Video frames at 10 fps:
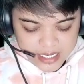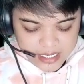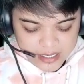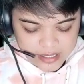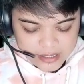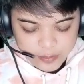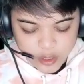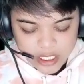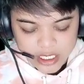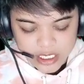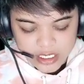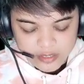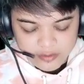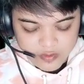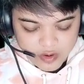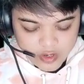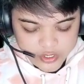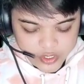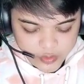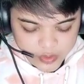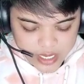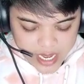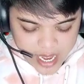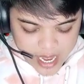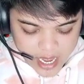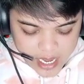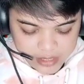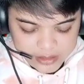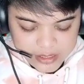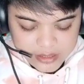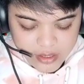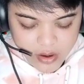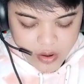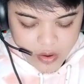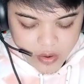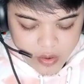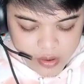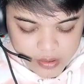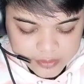uh, spoiler for you guys let's go